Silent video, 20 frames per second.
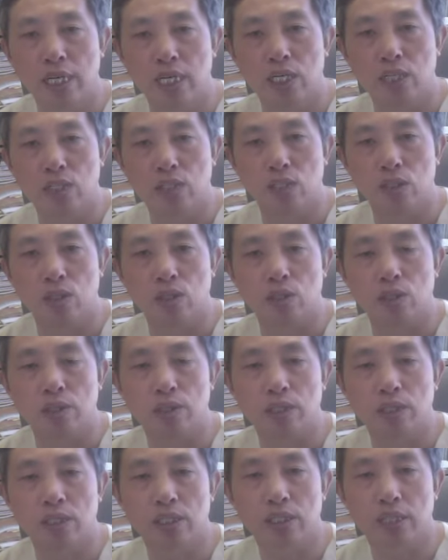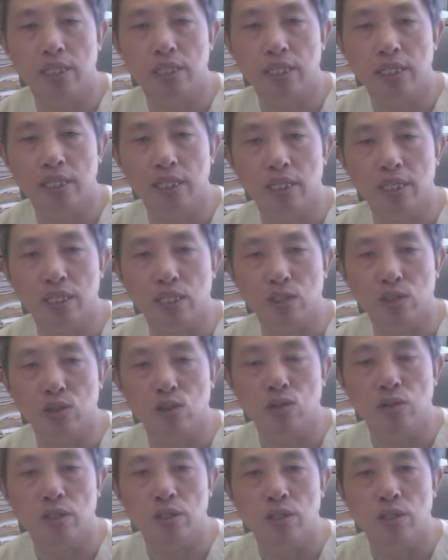So it's control